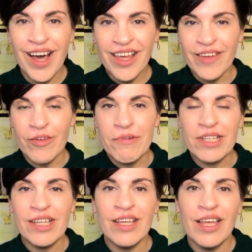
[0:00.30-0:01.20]
Hi
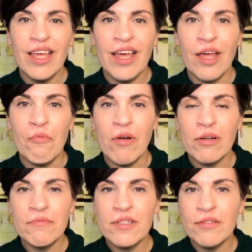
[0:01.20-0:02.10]
everybody, and
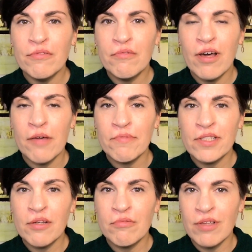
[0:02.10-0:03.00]
welcome to
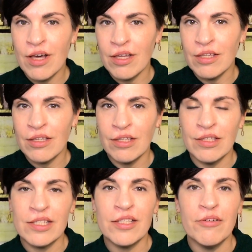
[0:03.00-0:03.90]
episode 9 in
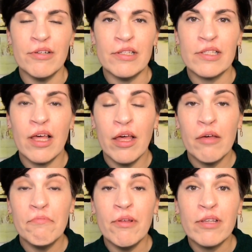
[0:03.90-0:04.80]
the series
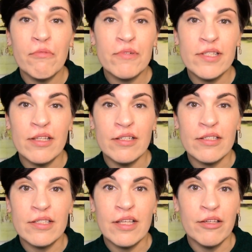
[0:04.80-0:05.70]
Building
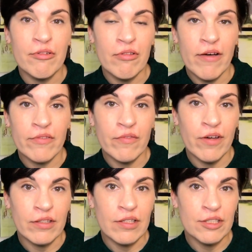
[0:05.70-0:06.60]
Resilience in Your Cleft
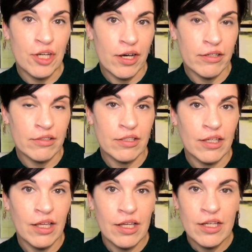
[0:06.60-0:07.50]
Affected Child.
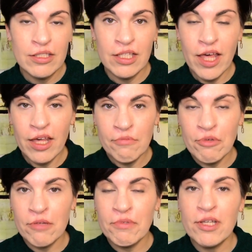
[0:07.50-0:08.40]
Today I'm
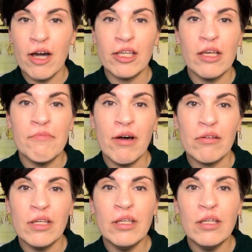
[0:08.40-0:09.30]
going to be talking
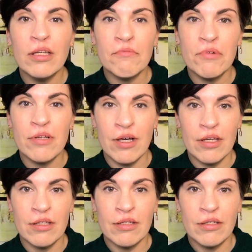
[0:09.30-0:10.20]
about key number
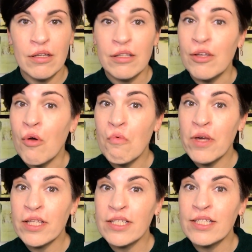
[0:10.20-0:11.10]
9, know
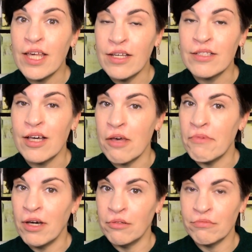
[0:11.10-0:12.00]
when to take a time
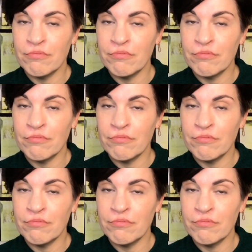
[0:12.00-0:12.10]
out.